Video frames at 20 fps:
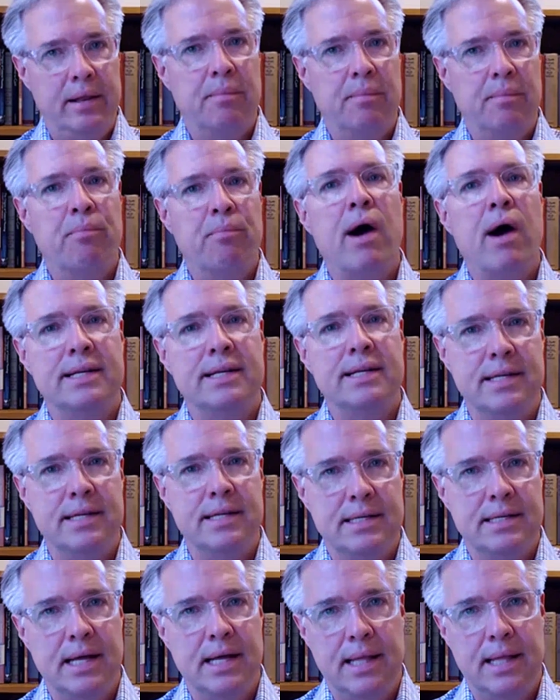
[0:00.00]
the
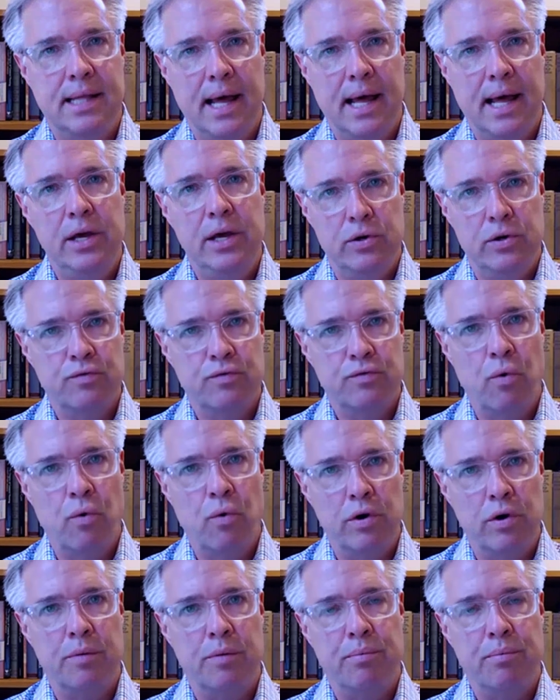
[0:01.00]
process that they use
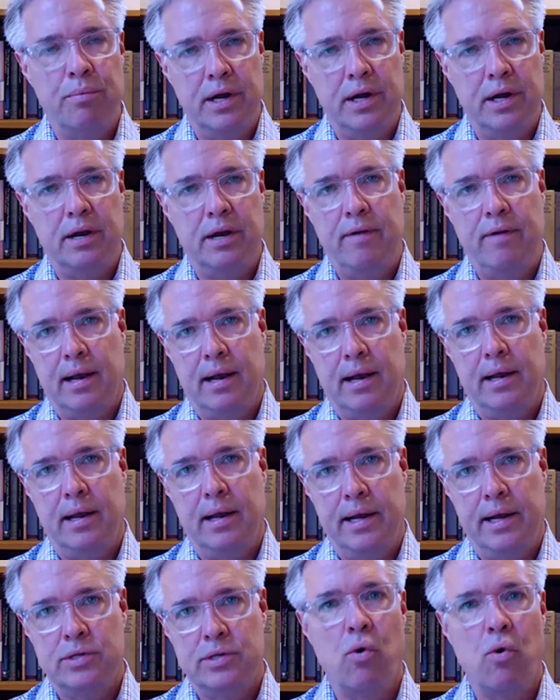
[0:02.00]
for their predictive
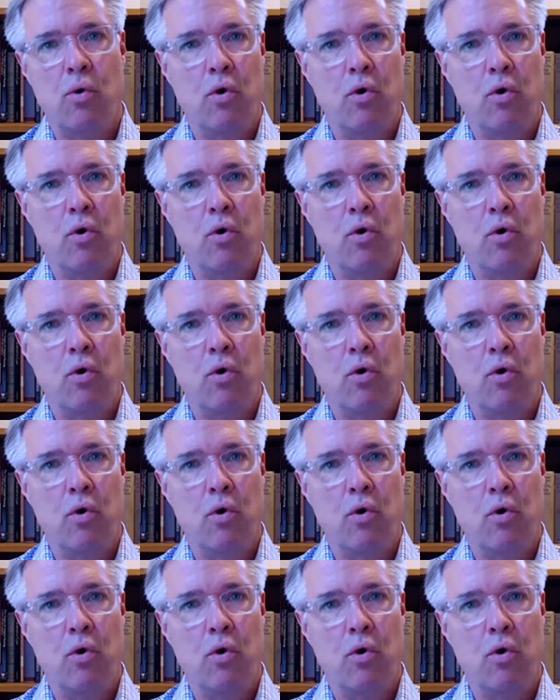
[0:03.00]
analytics